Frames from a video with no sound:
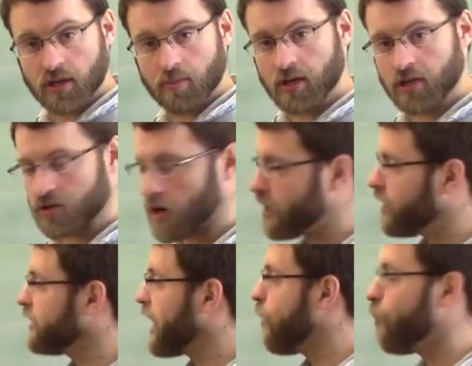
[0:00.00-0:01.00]
I'm going to try to
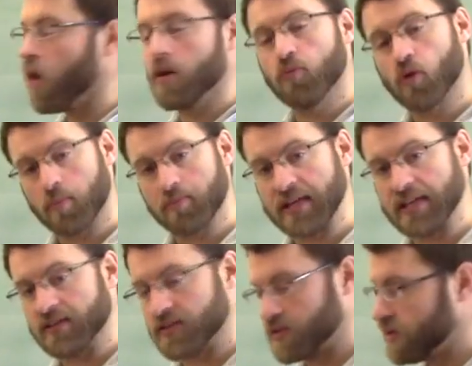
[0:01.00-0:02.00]
allow one more
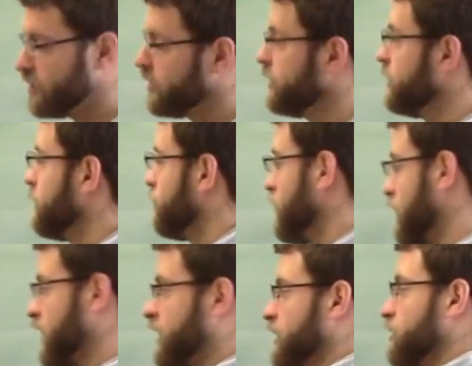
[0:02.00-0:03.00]
piece that
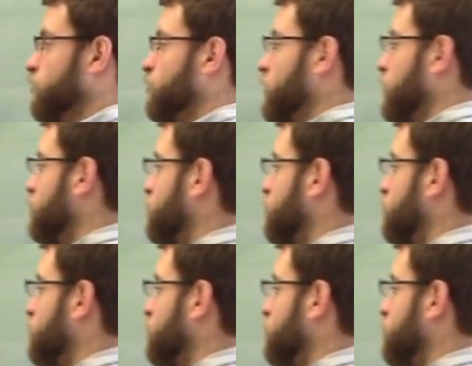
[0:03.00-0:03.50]
I can build